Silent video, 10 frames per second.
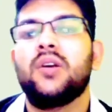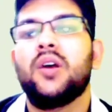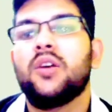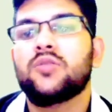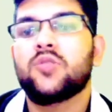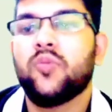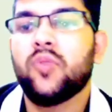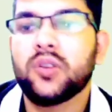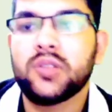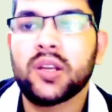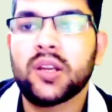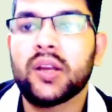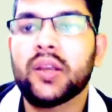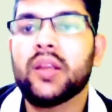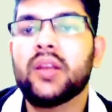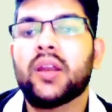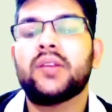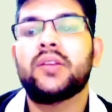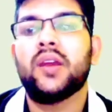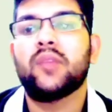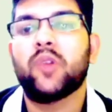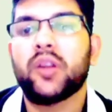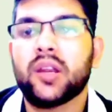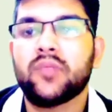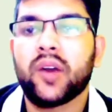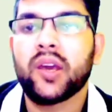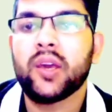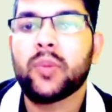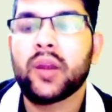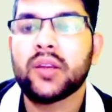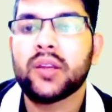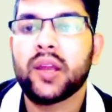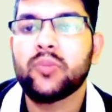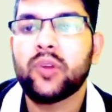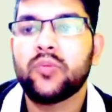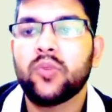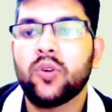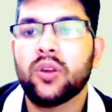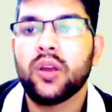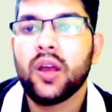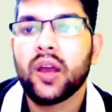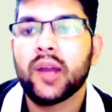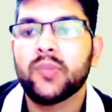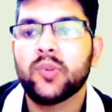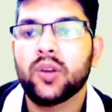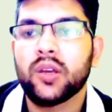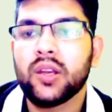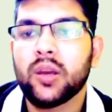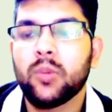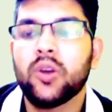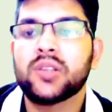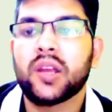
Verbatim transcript: So for general category 98.85, 99.4 and for EWS